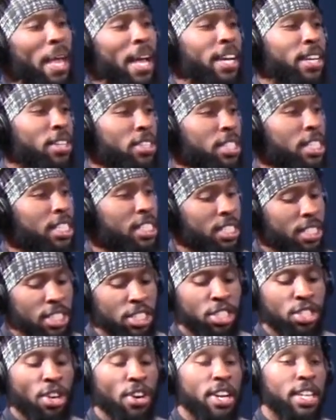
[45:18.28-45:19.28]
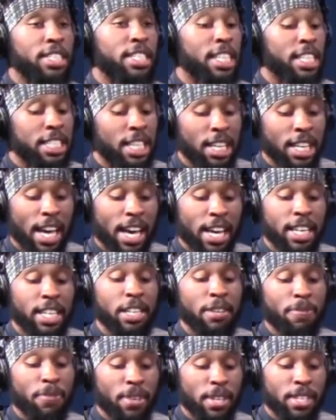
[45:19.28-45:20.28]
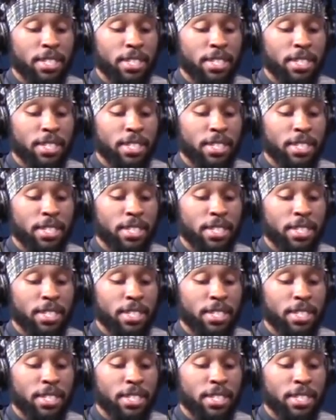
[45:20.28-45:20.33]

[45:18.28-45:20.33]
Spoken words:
you know, so it's a lot of different,